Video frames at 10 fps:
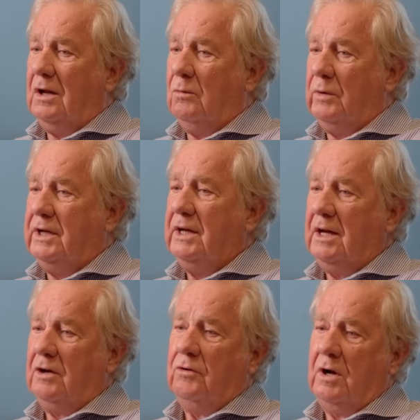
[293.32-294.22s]
we
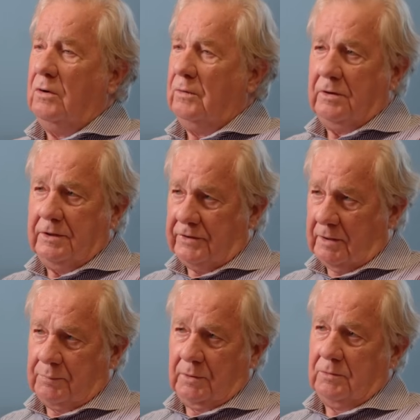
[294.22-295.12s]
can't grow unless
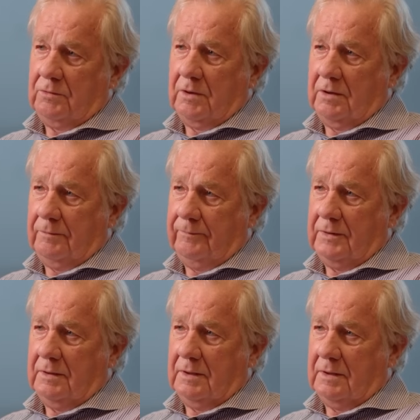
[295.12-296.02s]
our people grow,
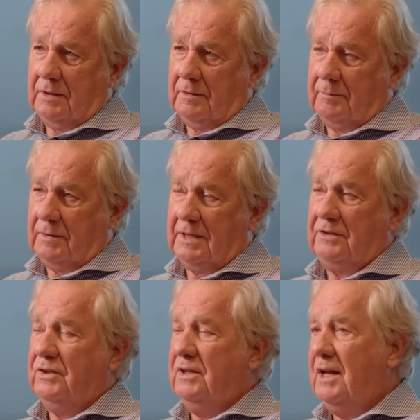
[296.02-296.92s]
and
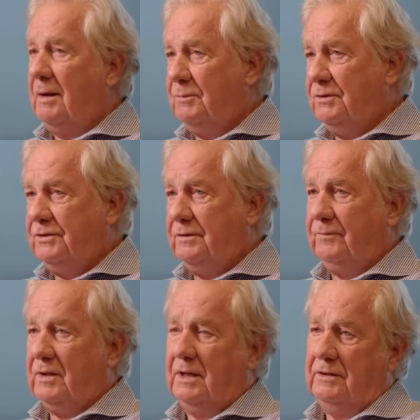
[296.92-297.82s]
that's in numbers
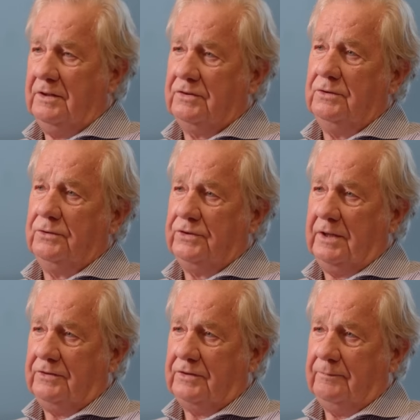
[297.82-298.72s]
and their skill
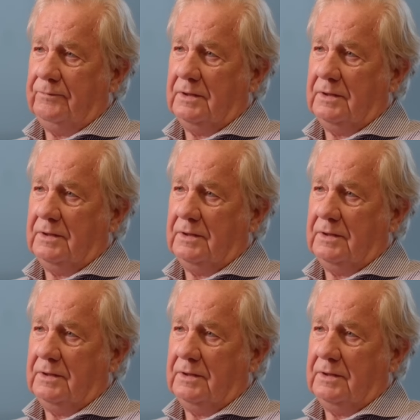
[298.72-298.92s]
sets.